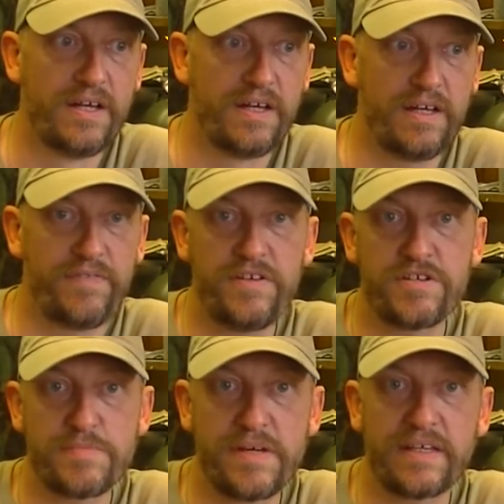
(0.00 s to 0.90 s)
If we
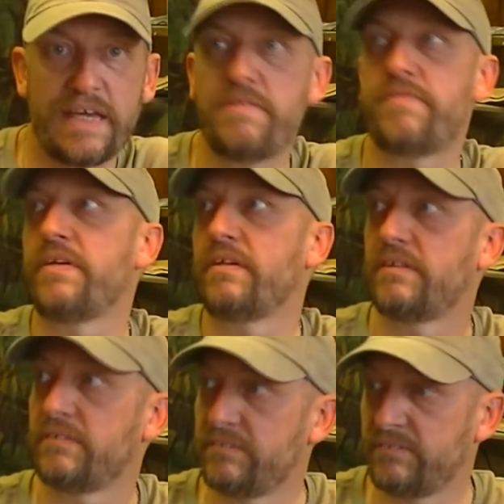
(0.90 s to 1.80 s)
just make everything
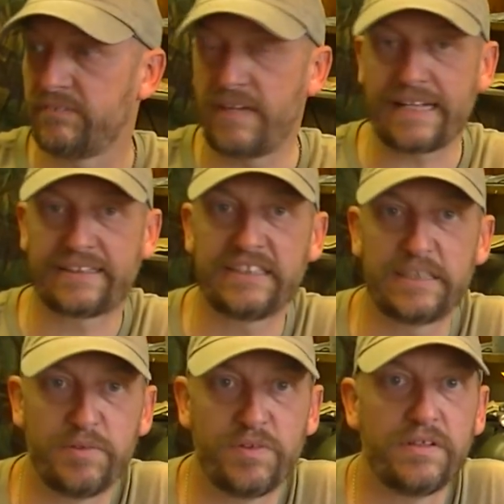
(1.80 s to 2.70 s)

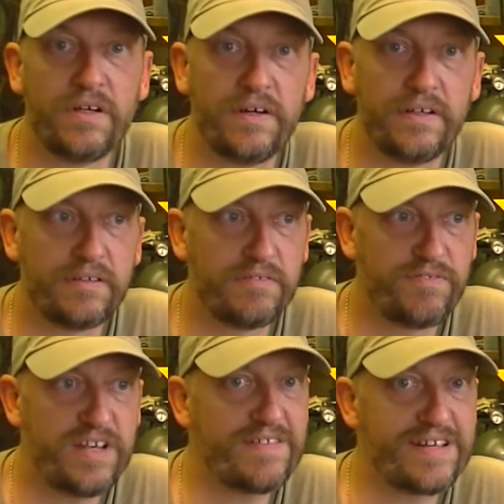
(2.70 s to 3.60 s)
accessible online,
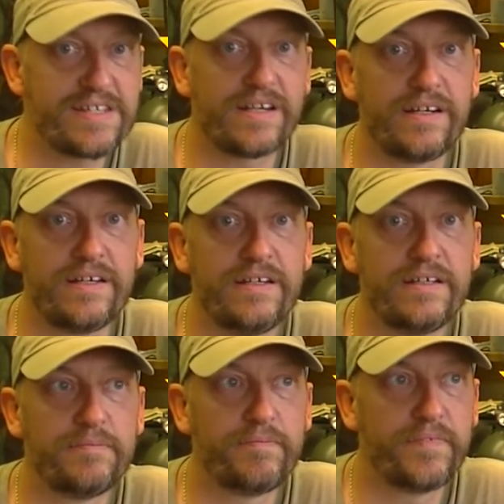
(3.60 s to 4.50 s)
theoretically,
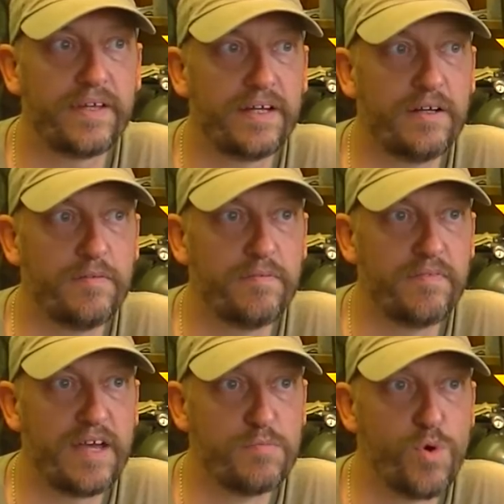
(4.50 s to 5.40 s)

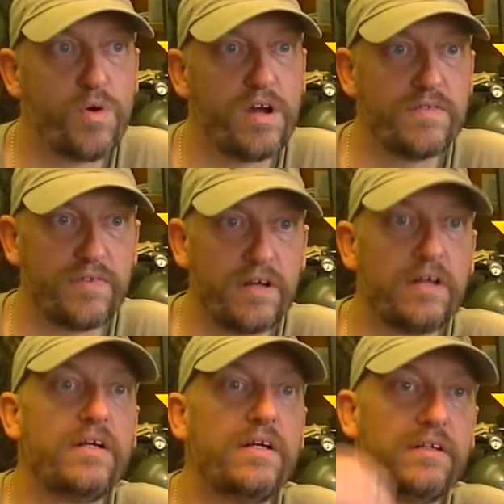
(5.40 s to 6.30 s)
and moreover,
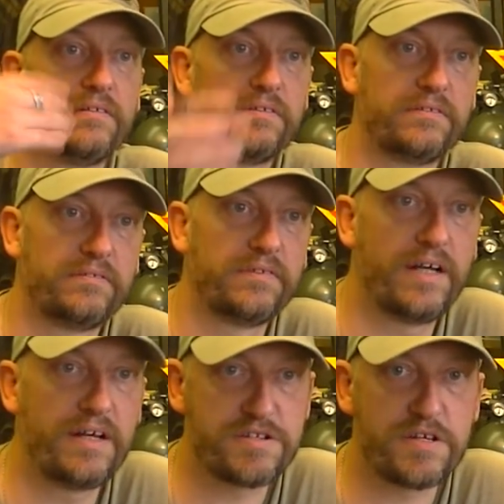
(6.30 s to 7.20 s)

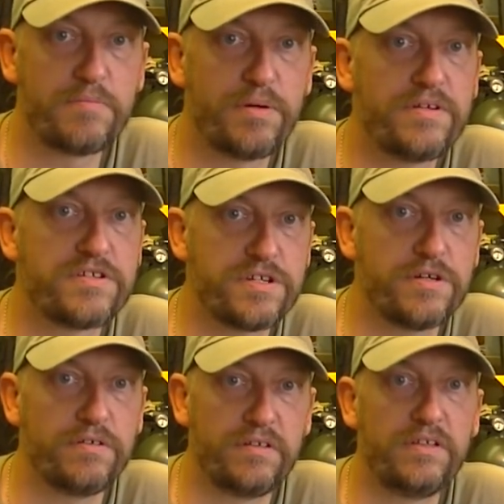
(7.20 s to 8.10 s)
at some point
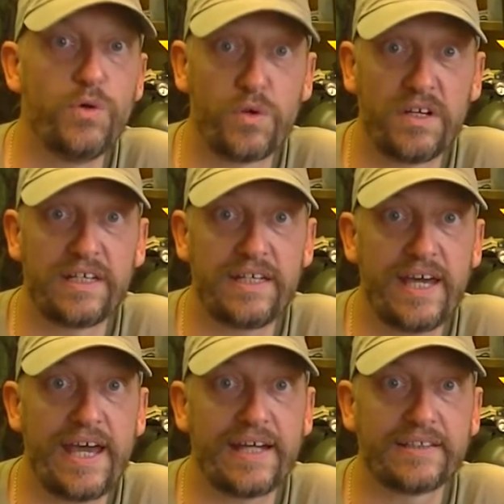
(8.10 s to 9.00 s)
soon, you're going to get
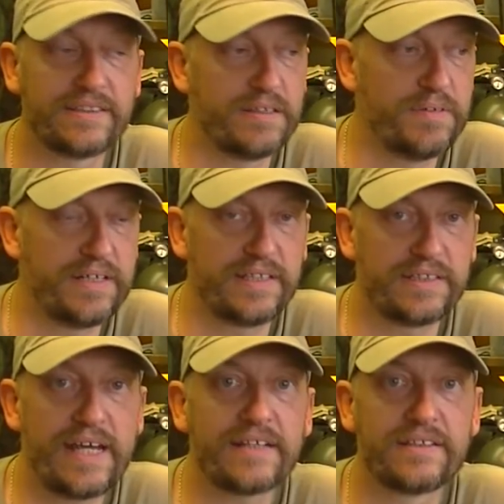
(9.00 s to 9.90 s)
hacked, and when it gets
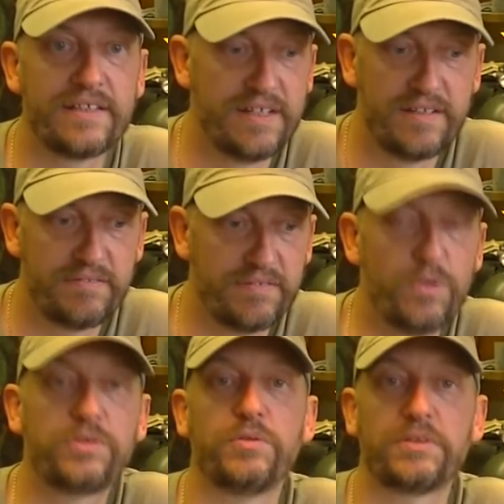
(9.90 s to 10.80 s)
hacked,
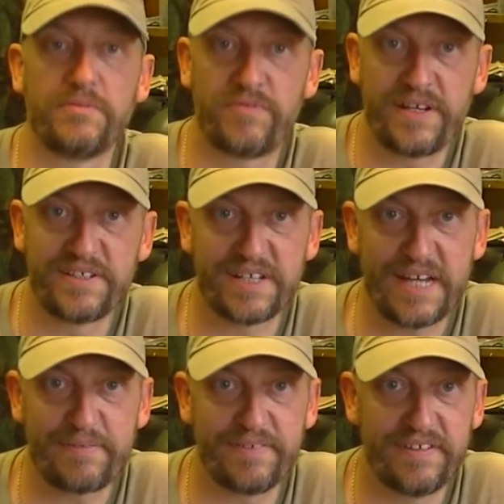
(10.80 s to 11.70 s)
all sorts of things can
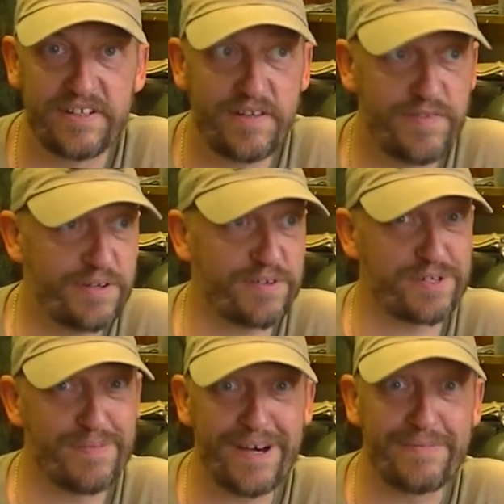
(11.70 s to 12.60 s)
happen. If you've got a
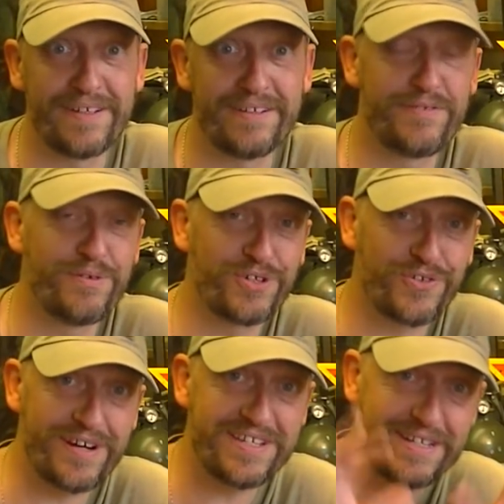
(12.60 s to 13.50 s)
smart meter, if you're
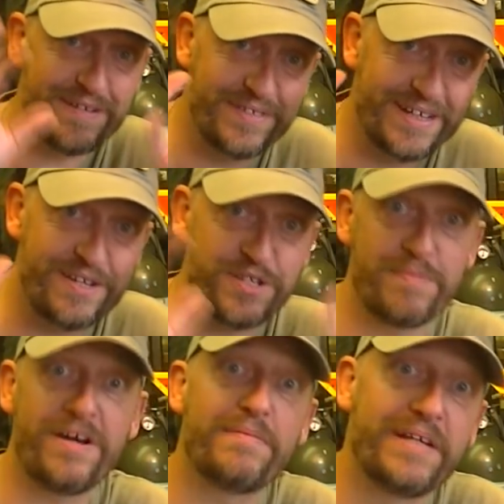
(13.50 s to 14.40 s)
crazy enough to get a
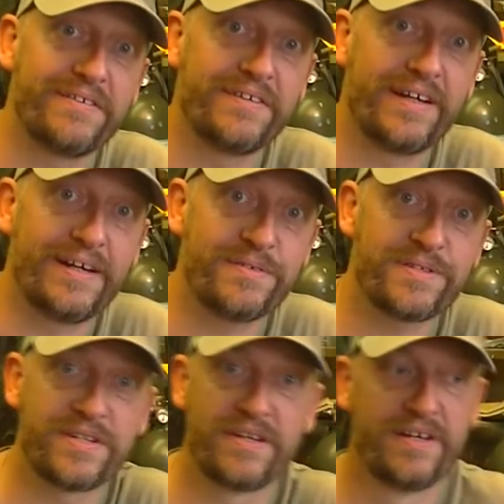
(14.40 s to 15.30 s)
smart meter in your house,